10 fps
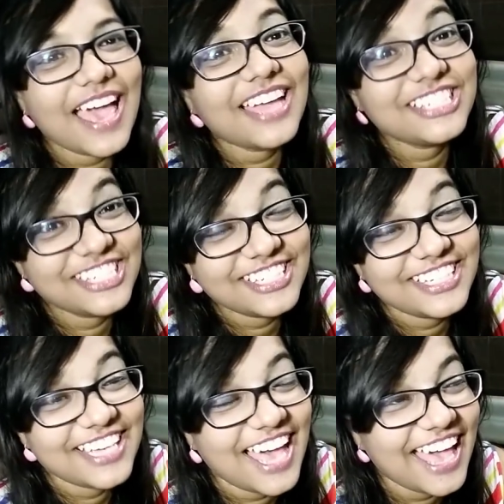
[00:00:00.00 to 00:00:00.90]
And
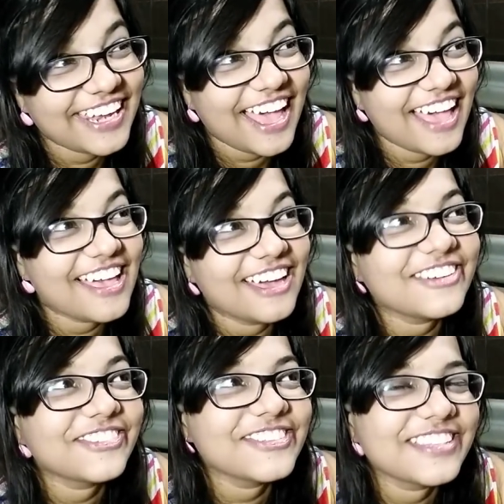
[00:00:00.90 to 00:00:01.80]
she and I
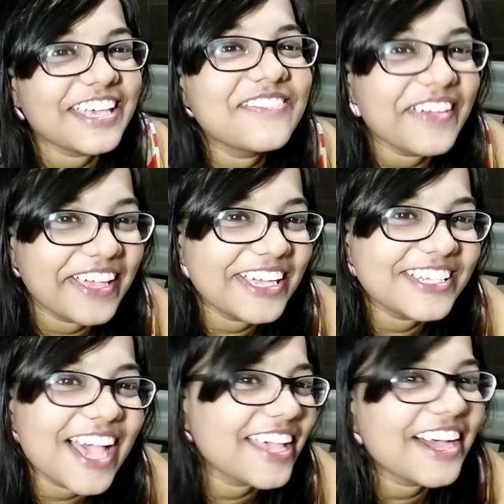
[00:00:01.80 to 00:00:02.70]
are of the same
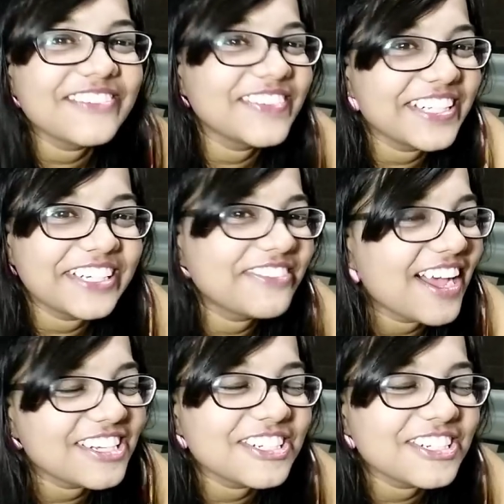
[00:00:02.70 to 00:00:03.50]
age. I can't believe that.